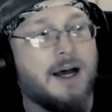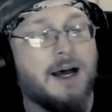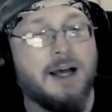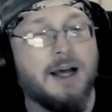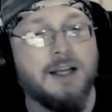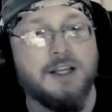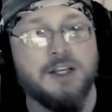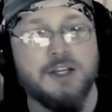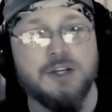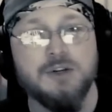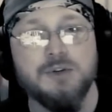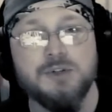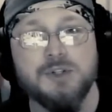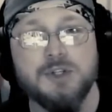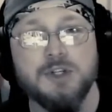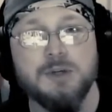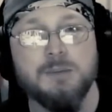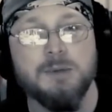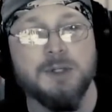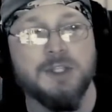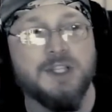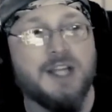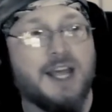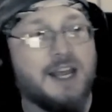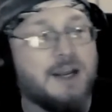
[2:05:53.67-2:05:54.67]
a
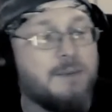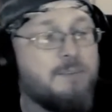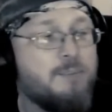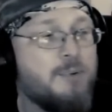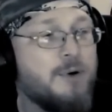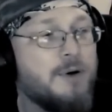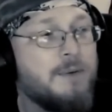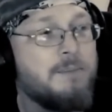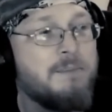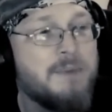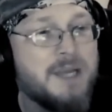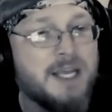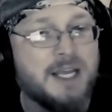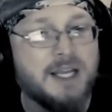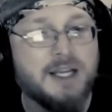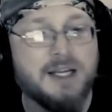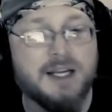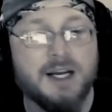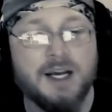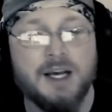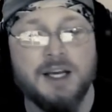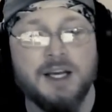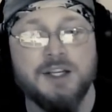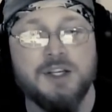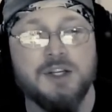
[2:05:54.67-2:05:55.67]
YouTuber like Premiink,
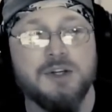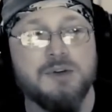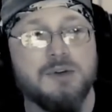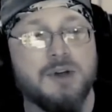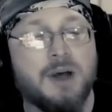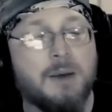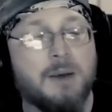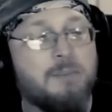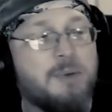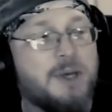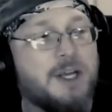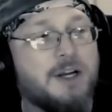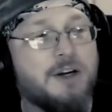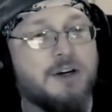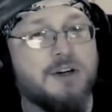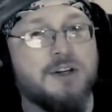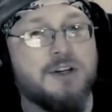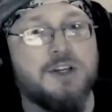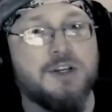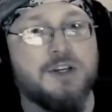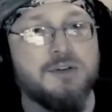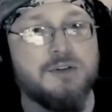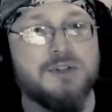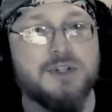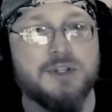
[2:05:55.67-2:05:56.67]
a bigger
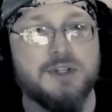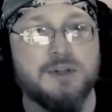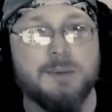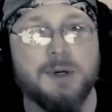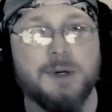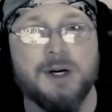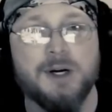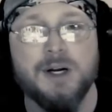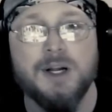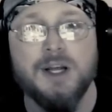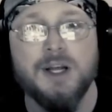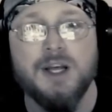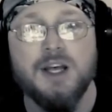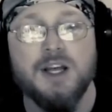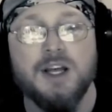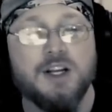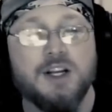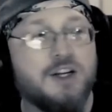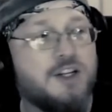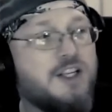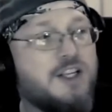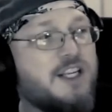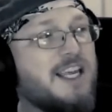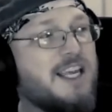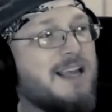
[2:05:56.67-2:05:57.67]
YouTuber,
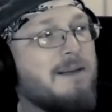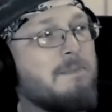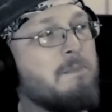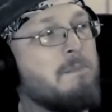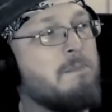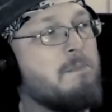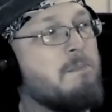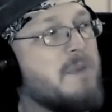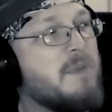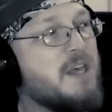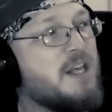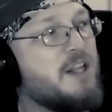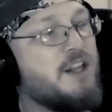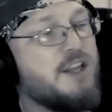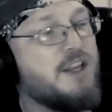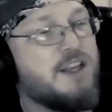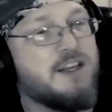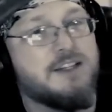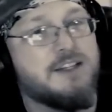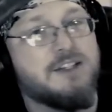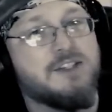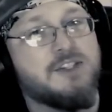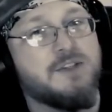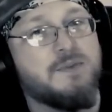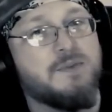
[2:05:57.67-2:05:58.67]
could get
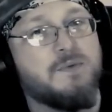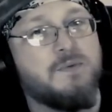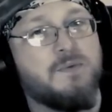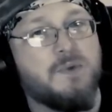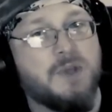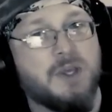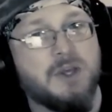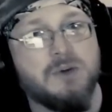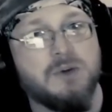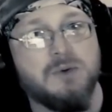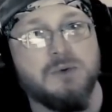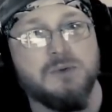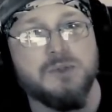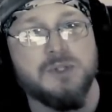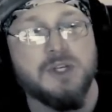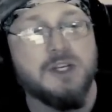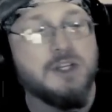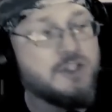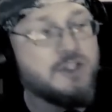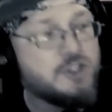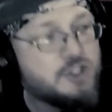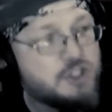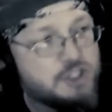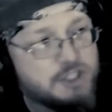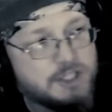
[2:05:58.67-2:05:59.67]
millions of views
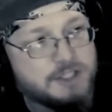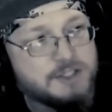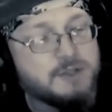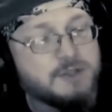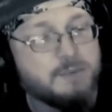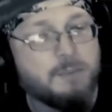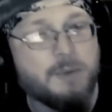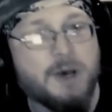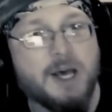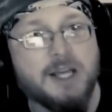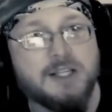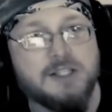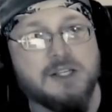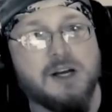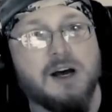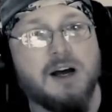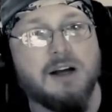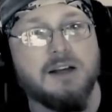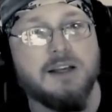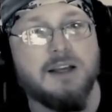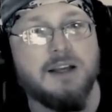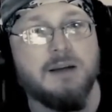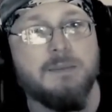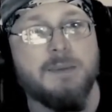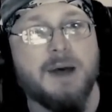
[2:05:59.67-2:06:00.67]
just by
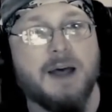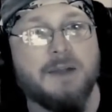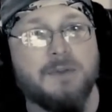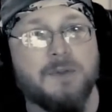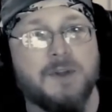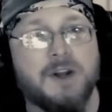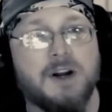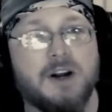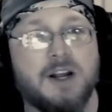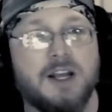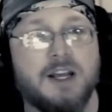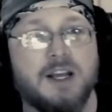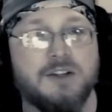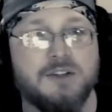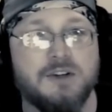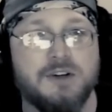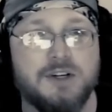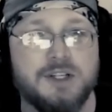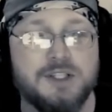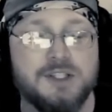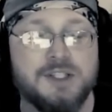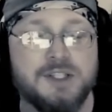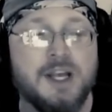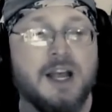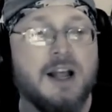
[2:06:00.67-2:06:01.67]
talking about their
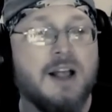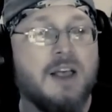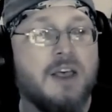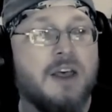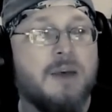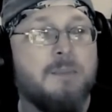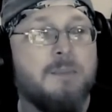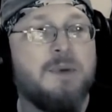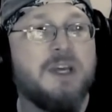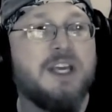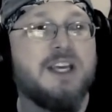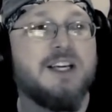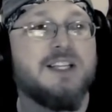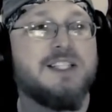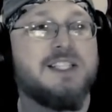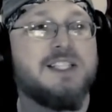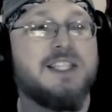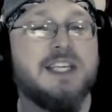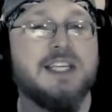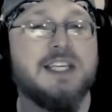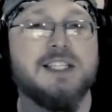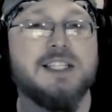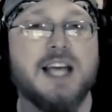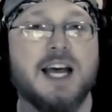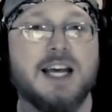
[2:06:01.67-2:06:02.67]
ignorance. Because
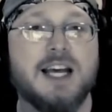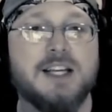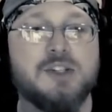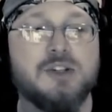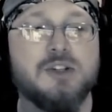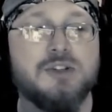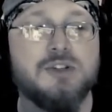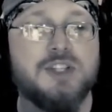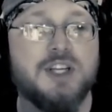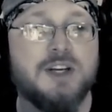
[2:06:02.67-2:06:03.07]
these guys are